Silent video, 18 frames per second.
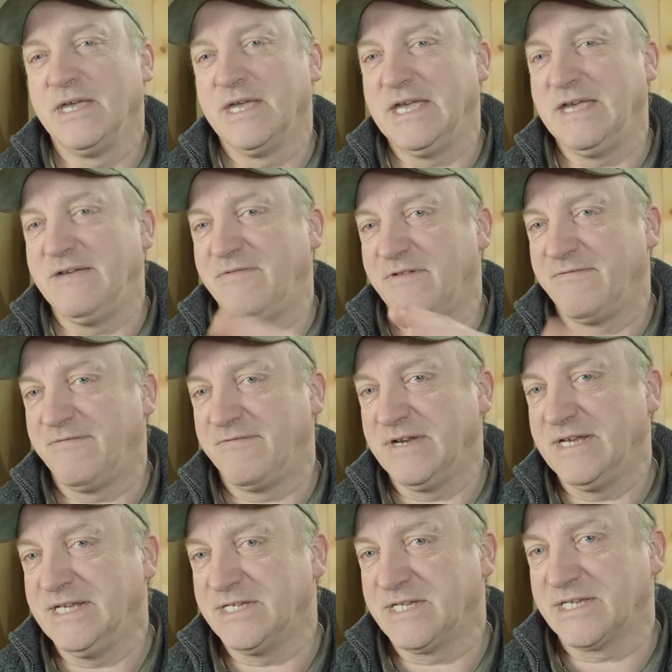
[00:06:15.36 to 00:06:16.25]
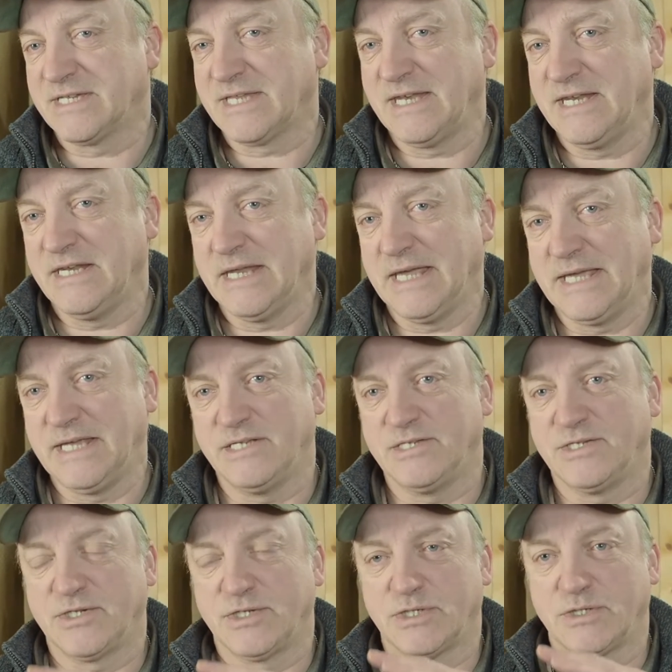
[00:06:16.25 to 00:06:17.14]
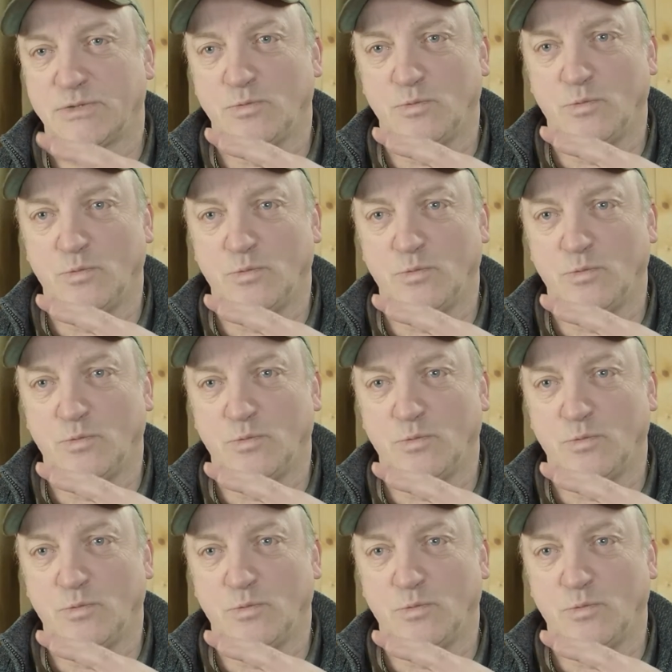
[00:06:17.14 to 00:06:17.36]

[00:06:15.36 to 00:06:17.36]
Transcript: If it freezes any nights,